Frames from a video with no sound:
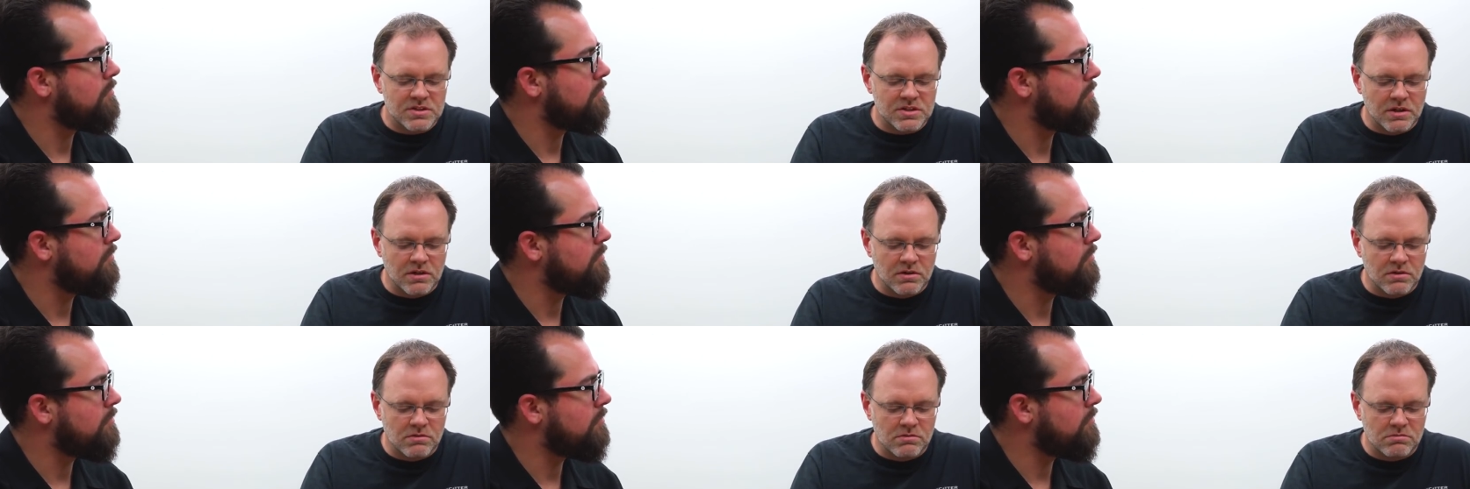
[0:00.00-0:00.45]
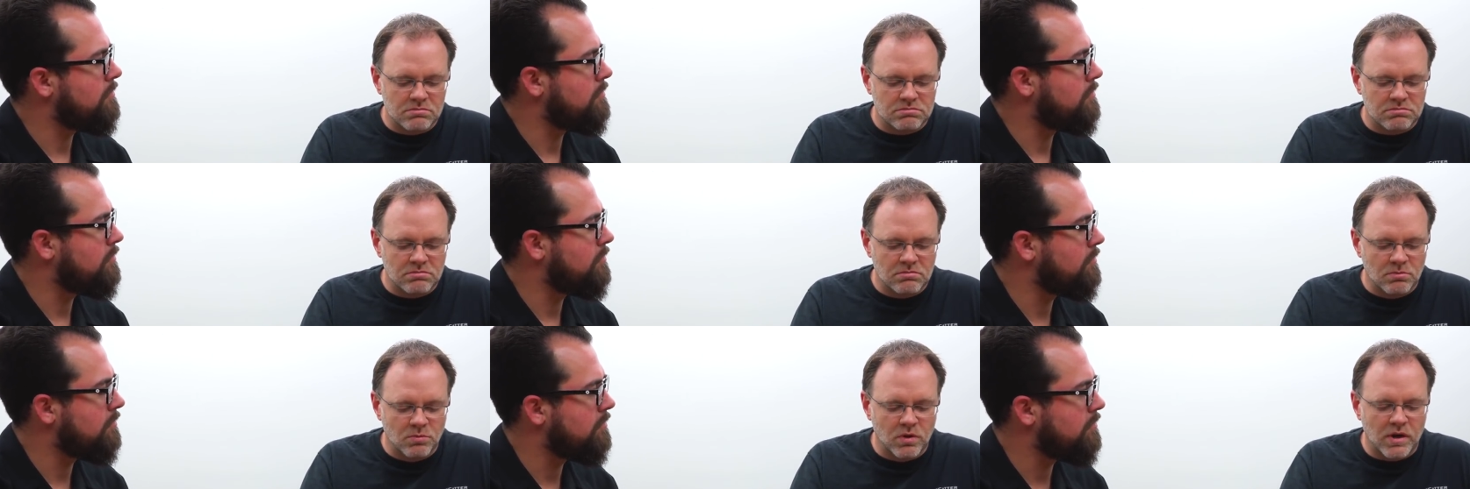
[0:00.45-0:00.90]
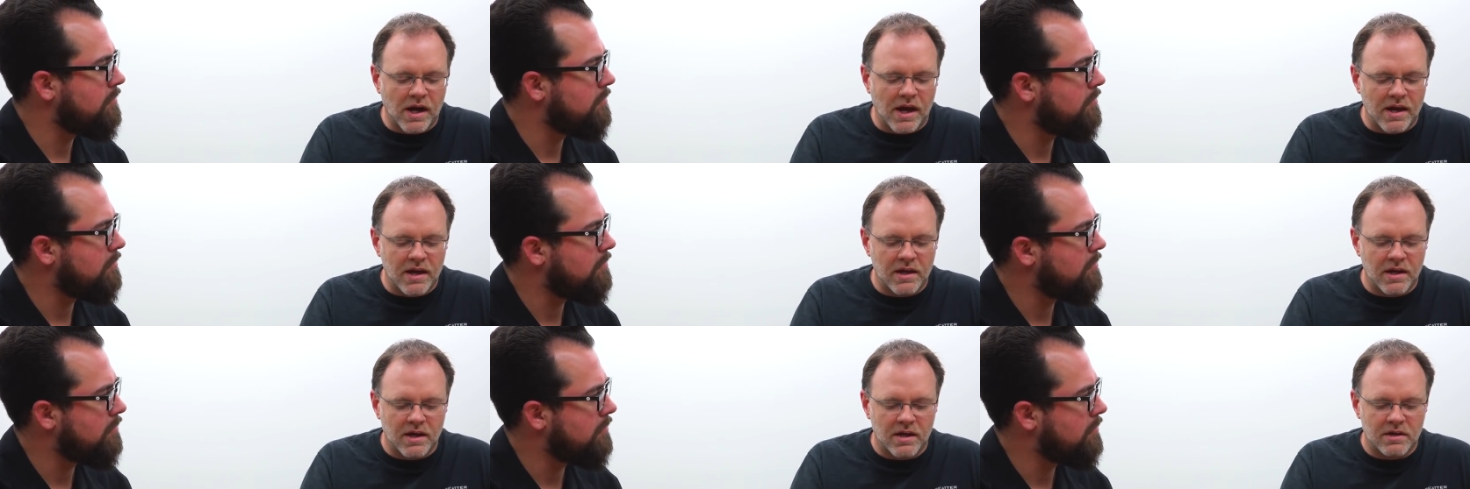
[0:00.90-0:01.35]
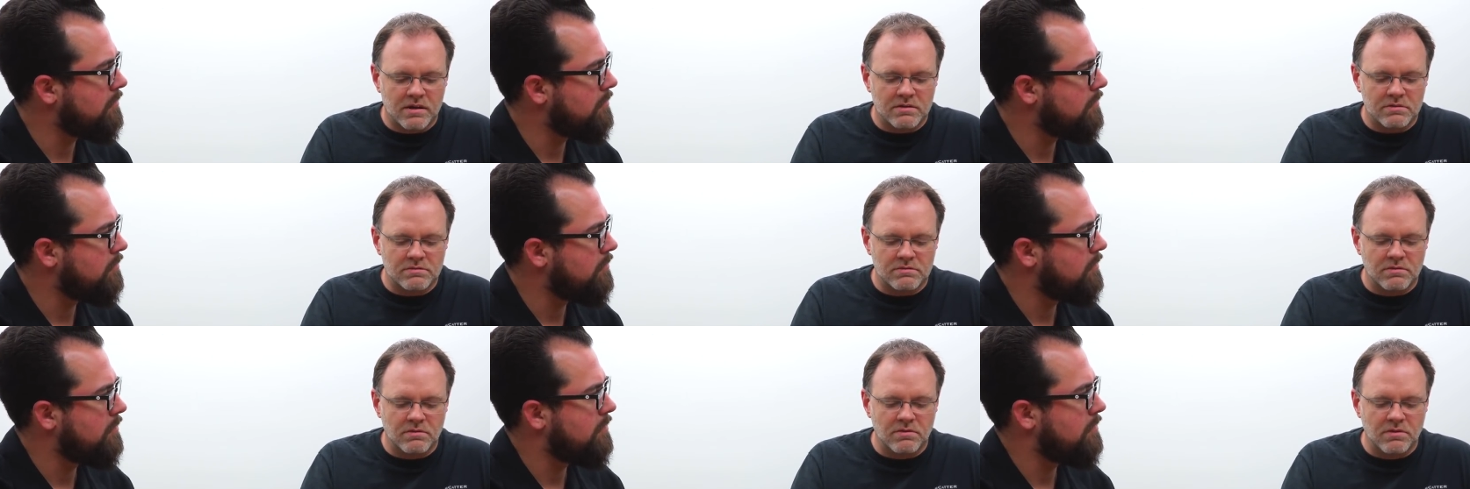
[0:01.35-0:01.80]
Speaker 1: So would I,
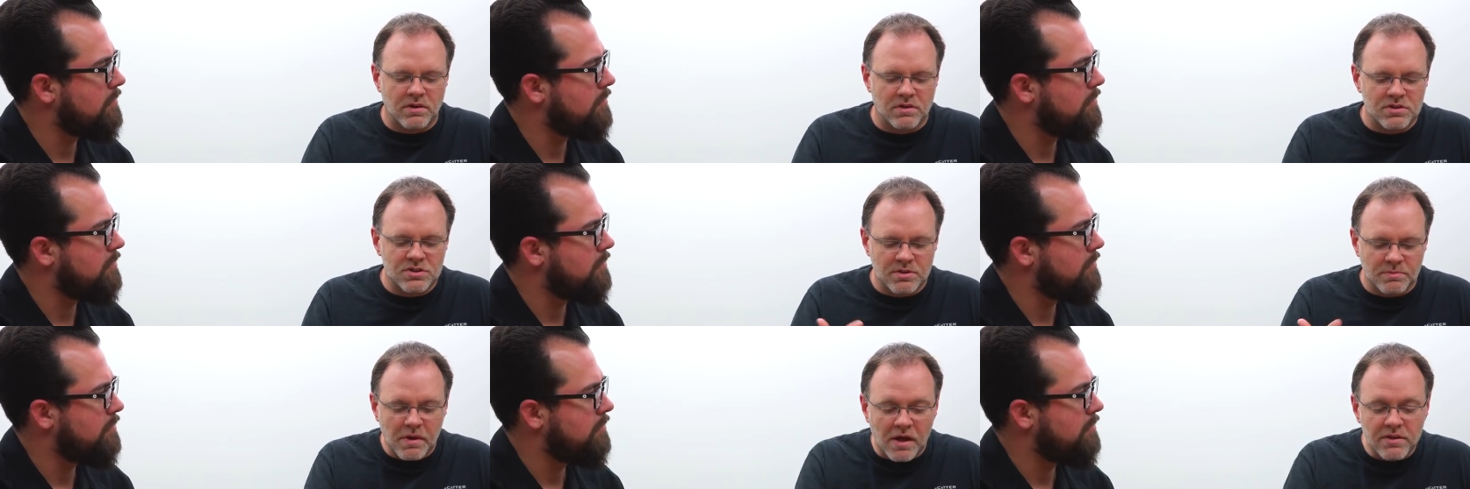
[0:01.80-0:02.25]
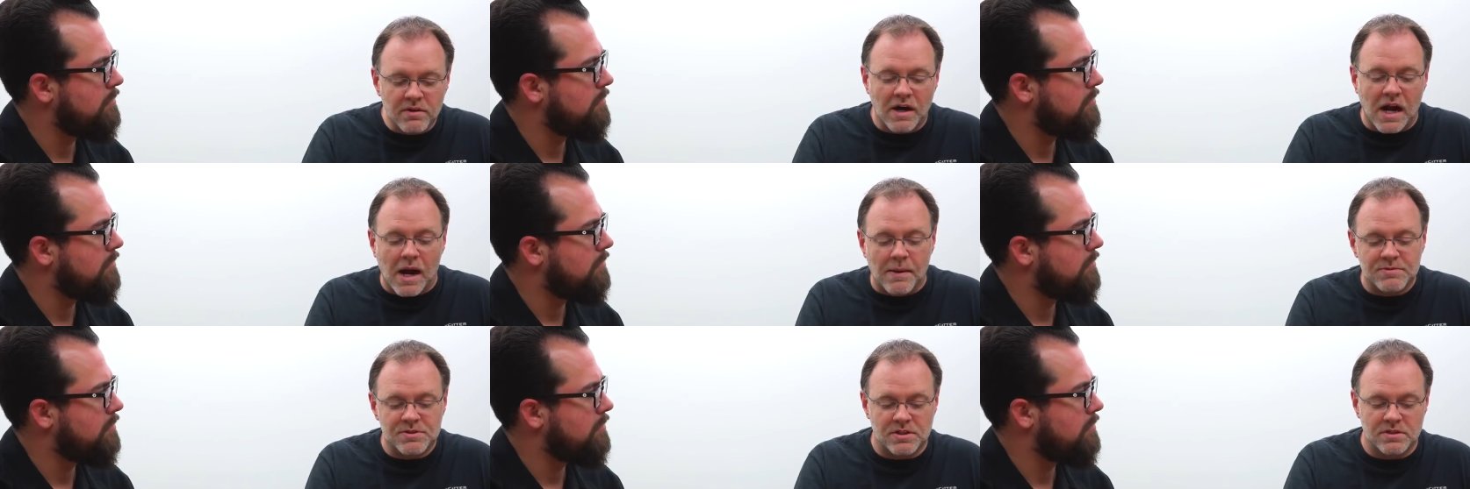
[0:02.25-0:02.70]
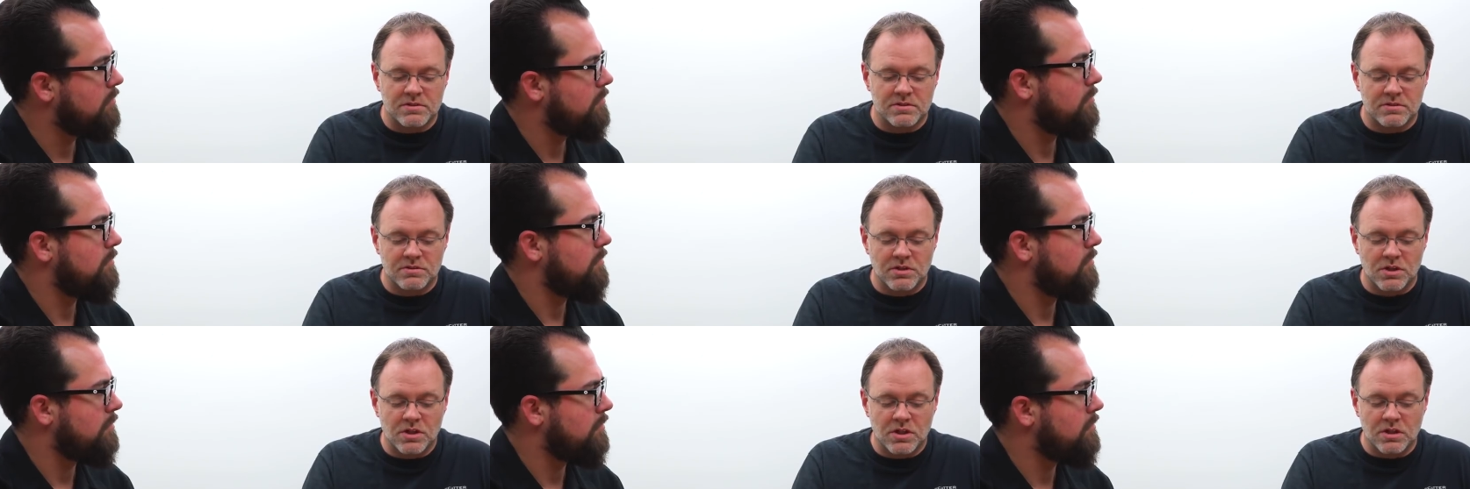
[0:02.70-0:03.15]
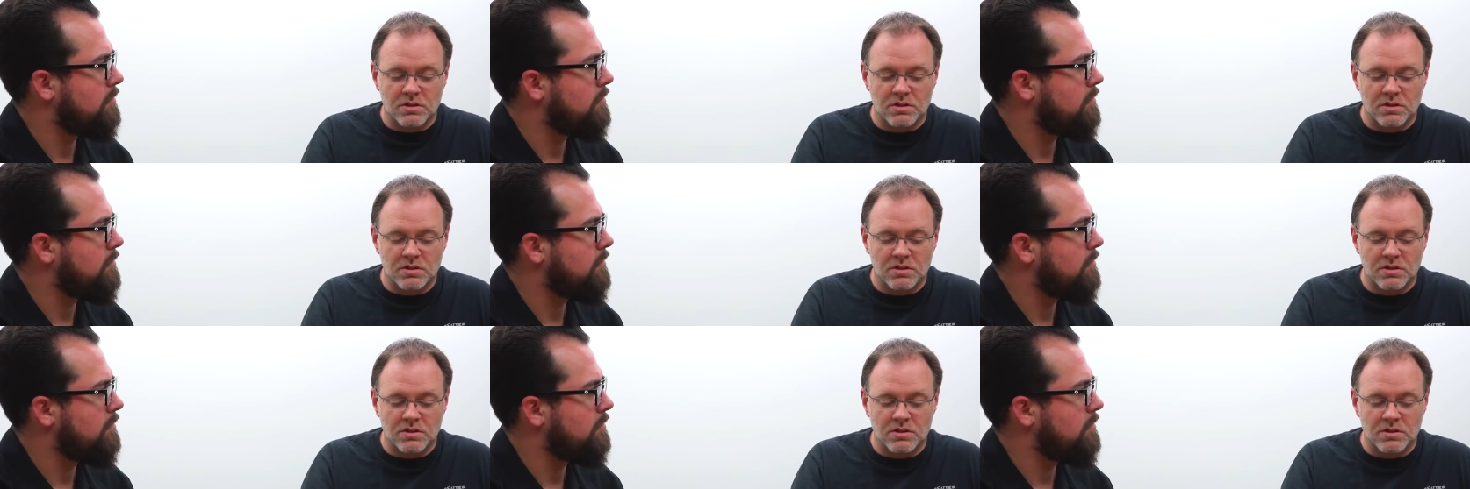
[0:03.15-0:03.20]
uh, there's some other options.